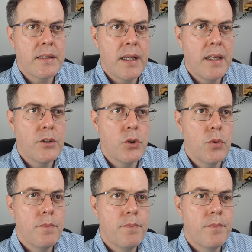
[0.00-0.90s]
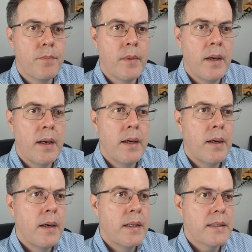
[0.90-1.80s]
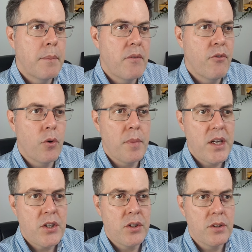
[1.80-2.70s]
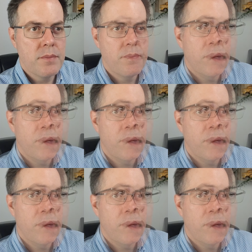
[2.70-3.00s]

tell you some information.